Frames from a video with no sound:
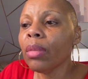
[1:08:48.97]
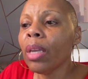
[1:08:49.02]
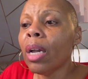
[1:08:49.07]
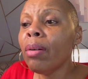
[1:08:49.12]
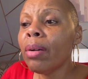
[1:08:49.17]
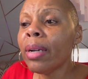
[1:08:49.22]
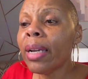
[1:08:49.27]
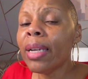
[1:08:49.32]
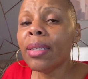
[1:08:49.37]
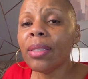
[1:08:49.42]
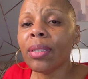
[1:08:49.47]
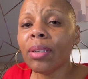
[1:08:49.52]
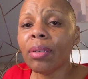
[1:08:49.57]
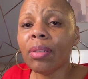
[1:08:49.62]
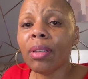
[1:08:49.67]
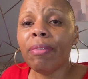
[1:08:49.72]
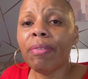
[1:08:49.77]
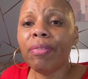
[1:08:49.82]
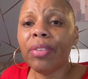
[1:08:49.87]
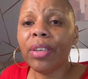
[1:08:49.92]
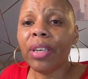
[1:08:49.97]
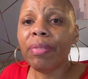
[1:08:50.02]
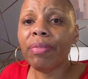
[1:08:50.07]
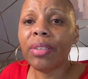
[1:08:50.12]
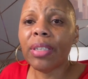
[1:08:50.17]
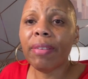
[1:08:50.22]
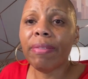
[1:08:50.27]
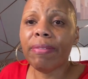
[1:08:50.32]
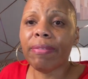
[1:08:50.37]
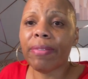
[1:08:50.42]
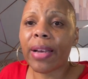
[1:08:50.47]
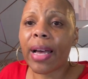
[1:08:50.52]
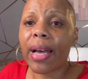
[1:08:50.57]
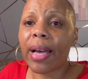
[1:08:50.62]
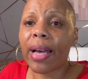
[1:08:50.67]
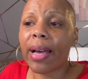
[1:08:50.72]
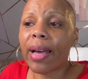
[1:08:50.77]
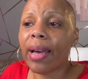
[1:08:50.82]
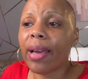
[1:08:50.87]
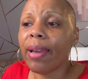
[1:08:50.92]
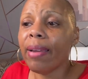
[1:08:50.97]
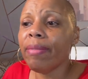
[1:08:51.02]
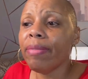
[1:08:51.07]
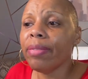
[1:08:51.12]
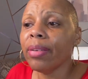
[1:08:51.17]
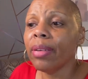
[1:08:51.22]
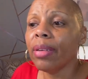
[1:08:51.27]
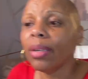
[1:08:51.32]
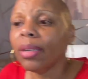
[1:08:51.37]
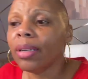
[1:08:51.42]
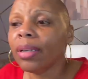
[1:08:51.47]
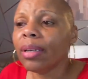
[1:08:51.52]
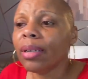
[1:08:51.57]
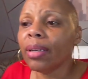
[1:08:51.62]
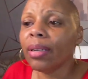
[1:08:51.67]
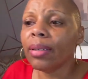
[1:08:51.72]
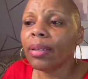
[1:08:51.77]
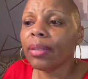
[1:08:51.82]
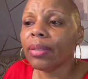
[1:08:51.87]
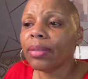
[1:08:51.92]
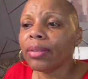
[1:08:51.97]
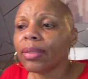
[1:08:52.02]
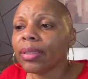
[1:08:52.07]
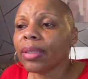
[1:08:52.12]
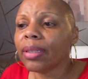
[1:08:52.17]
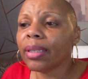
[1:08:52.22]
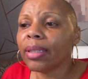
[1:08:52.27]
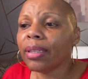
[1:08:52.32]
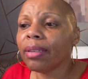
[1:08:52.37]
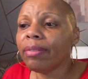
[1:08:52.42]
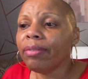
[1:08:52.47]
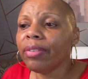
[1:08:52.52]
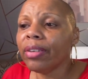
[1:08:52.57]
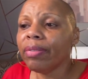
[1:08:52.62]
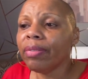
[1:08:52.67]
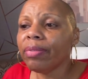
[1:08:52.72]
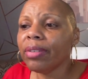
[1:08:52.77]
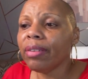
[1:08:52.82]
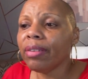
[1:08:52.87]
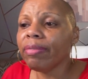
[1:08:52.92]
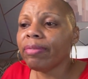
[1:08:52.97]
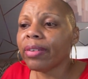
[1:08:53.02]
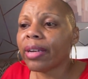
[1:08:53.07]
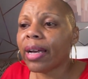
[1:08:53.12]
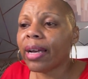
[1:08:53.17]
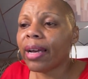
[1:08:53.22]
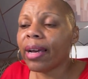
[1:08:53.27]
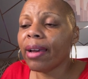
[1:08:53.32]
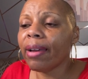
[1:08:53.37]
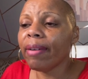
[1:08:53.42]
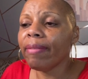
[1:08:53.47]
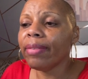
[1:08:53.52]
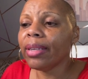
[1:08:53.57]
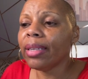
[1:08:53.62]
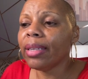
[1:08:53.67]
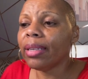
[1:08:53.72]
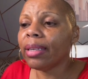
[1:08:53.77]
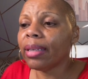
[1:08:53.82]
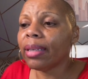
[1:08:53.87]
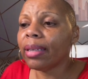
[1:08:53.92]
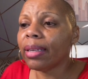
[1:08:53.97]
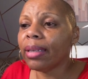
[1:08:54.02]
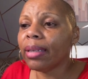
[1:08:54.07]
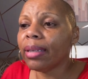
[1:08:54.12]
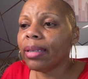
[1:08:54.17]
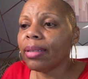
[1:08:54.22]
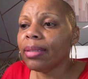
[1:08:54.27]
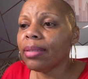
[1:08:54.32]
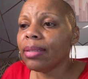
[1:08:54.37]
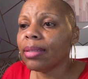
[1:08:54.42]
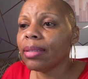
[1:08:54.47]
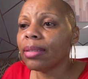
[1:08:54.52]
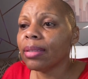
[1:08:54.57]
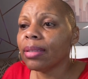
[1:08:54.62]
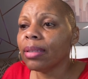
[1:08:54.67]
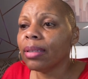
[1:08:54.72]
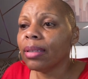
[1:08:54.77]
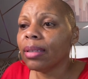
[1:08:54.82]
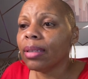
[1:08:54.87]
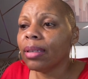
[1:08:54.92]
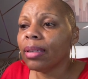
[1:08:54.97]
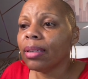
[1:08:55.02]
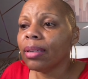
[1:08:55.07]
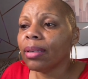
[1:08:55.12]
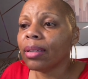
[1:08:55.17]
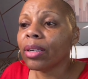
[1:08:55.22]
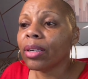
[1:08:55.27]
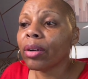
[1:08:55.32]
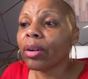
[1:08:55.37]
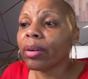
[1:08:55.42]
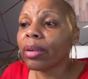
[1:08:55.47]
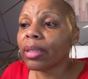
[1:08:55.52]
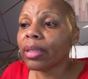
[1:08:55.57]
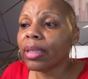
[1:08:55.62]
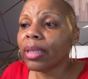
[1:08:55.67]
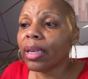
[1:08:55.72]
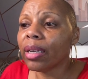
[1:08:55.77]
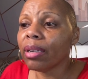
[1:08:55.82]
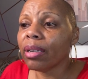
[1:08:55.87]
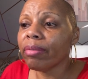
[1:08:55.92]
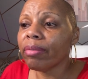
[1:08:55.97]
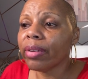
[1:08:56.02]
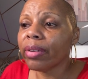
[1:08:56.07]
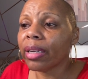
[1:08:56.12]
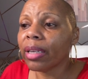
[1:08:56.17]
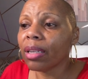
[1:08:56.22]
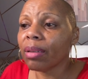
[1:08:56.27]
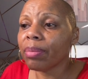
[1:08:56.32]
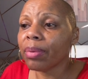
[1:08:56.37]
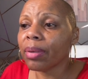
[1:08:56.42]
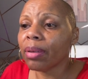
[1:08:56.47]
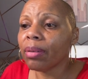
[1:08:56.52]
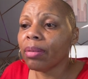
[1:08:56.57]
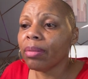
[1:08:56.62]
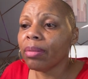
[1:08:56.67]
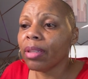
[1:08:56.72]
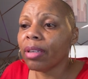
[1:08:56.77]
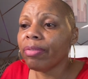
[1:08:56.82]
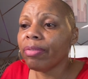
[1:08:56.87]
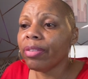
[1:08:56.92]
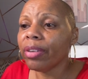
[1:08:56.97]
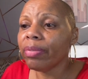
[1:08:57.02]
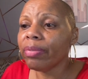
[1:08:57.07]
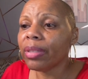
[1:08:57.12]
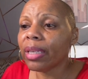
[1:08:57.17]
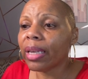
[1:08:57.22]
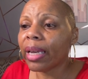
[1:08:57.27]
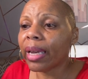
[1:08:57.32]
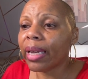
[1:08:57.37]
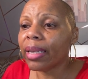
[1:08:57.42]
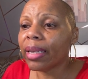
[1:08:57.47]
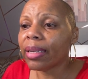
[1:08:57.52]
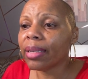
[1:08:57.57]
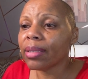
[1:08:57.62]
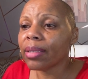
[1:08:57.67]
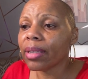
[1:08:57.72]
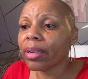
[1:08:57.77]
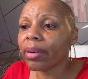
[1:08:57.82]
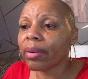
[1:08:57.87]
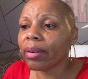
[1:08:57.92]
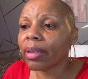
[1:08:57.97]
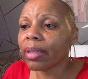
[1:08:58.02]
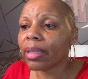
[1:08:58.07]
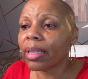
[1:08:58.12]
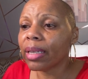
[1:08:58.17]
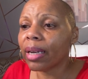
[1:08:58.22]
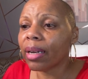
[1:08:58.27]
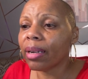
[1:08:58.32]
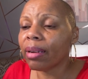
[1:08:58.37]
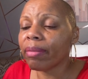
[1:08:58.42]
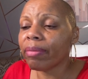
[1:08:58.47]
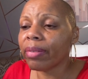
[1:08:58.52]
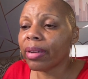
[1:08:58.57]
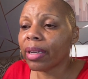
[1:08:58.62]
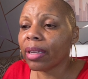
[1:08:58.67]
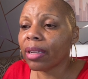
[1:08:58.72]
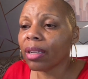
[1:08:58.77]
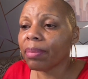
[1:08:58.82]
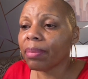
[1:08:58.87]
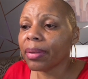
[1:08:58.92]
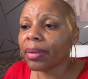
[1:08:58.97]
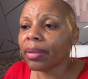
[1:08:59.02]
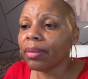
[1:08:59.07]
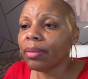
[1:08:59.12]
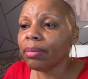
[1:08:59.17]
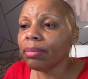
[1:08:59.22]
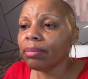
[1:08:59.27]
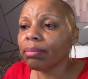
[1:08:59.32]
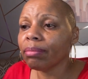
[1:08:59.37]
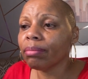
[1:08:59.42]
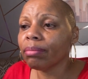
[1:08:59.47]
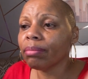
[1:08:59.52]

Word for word: Okay, so the 55 hold on. The 55 is currently unavailable. The 58 is currently unavailable.